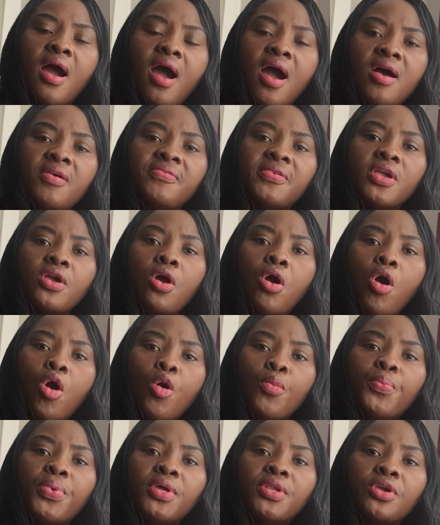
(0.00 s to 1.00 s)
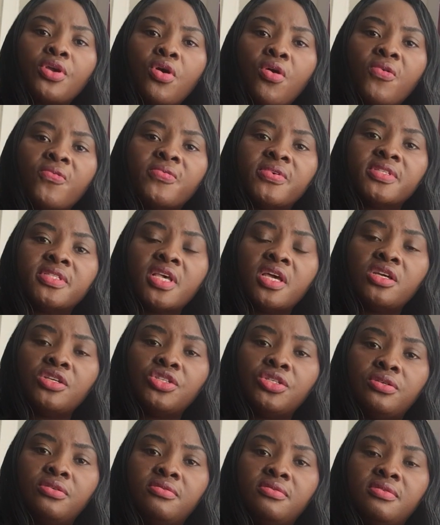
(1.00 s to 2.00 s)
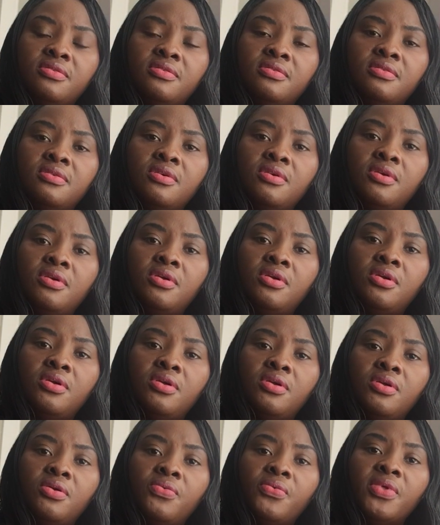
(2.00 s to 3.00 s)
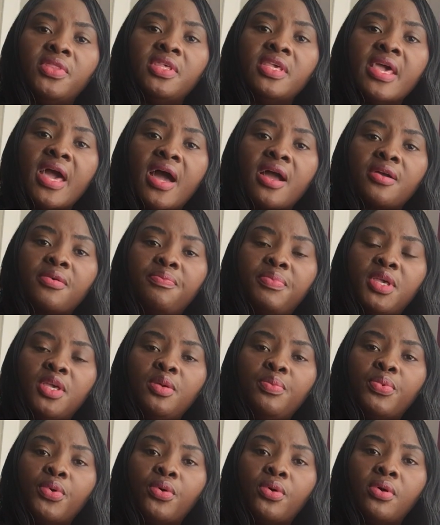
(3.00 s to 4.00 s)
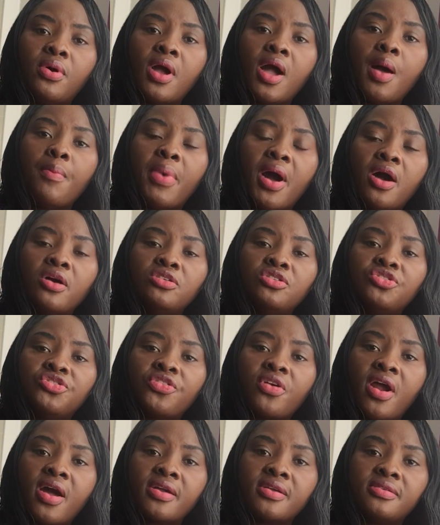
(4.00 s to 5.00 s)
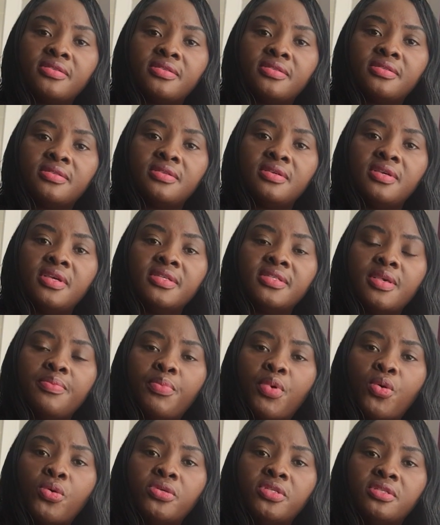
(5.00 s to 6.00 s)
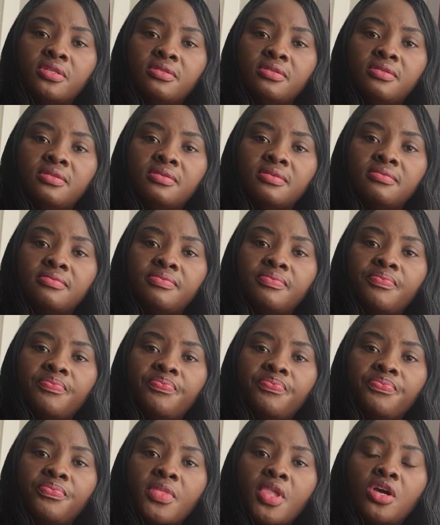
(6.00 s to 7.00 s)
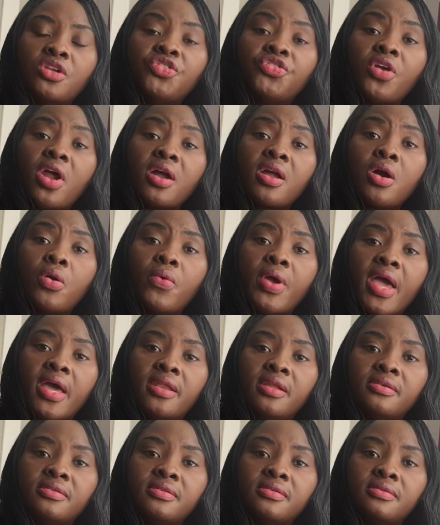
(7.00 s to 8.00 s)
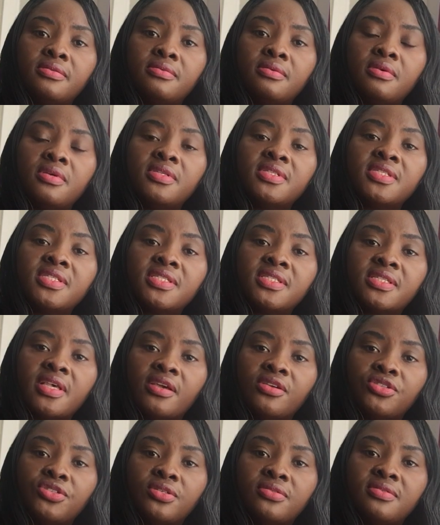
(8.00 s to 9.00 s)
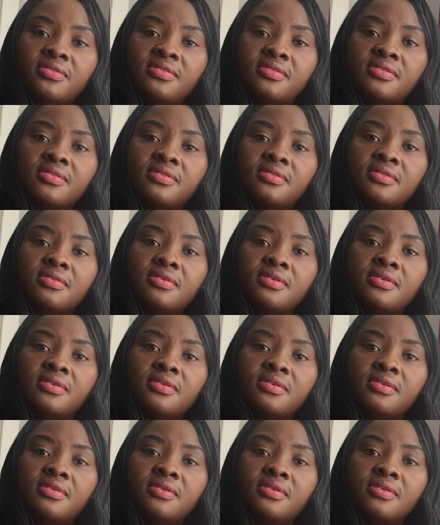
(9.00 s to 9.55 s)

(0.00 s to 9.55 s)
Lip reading: having open conversations with young people about drugs is important. Drug awareness sessions.